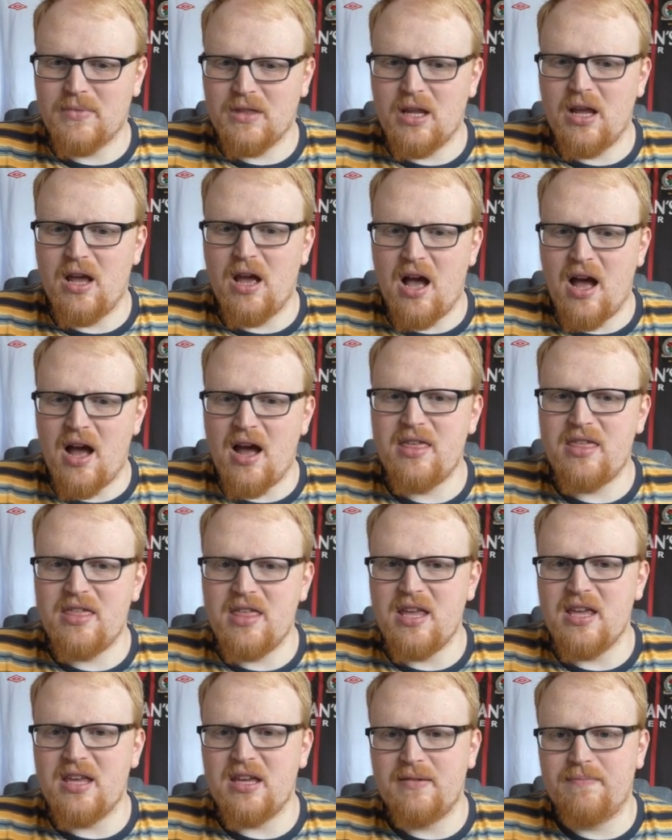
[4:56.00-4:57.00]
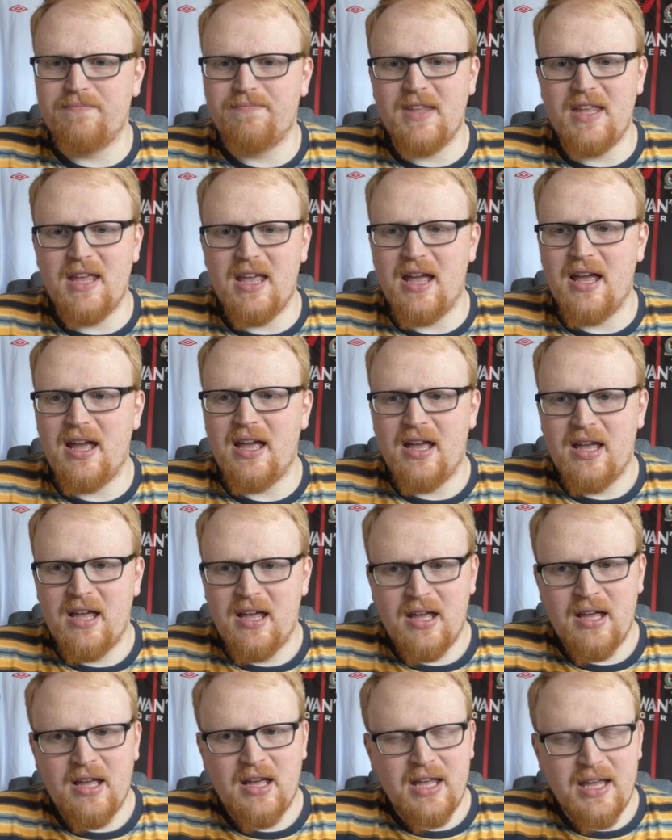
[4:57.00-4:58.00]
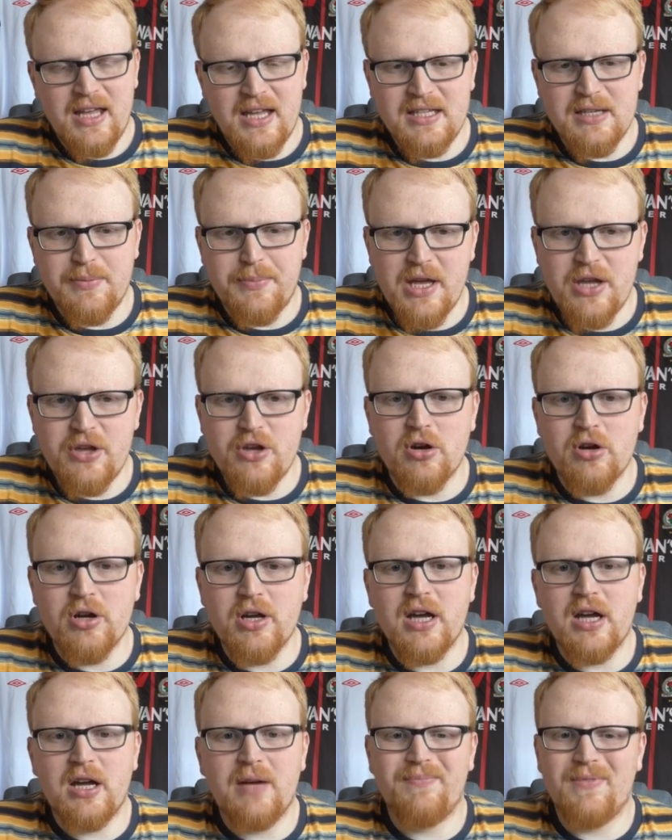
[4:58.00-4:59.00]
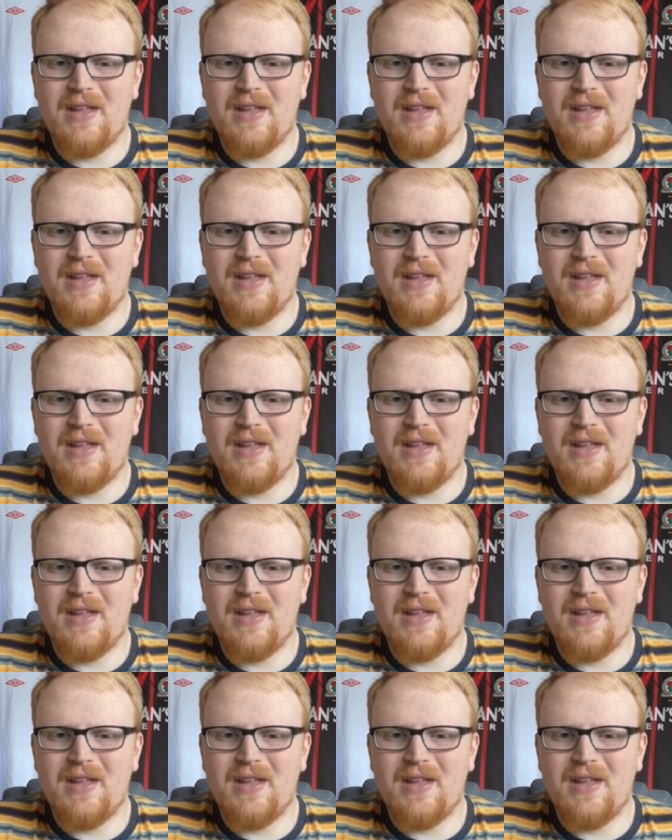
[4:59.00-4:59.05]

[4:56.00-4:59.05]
I think He's a bit younger,